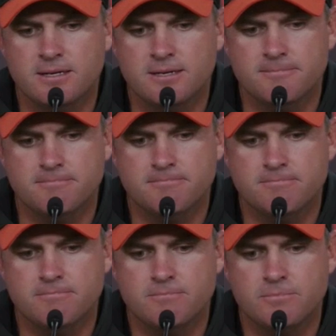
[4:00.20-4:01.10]
uh,
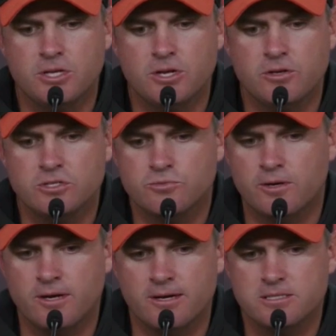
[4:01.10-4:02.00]
you know, you just
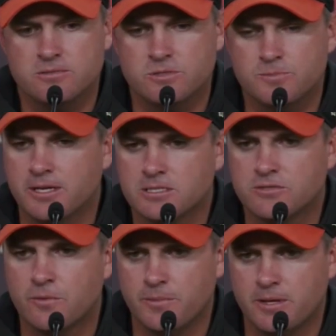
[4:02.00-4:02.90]
want honest responses
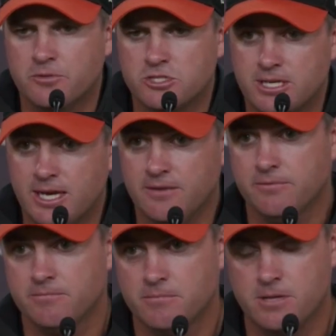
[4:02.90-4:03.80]
from him, which he
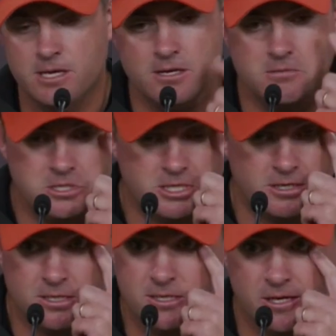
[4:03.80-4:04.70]
gave, and you
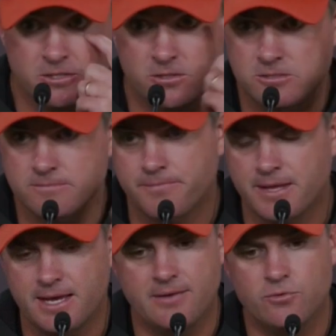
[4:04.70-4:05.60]
talk to the doctors,
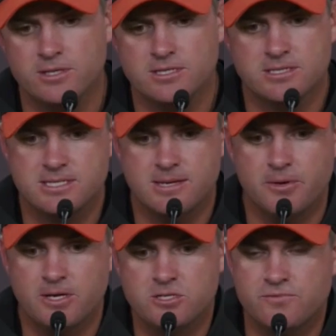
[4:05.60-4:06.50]
and everyone gets on the same
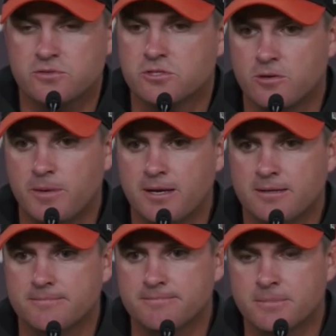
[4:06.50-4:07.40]
page and feels good about
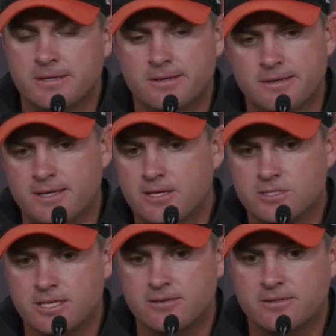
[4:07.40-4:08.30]
it, and he
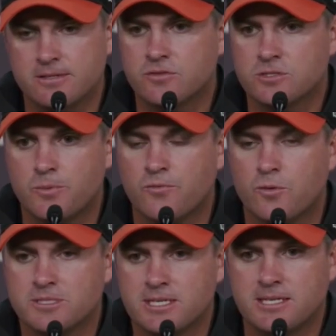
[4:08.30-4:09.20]
goes out there and delivers a
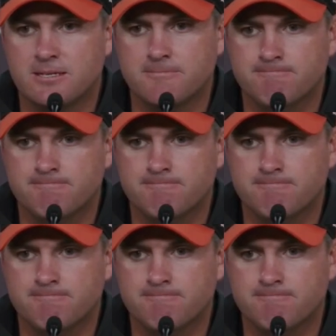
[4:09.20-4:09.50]
performance like he did.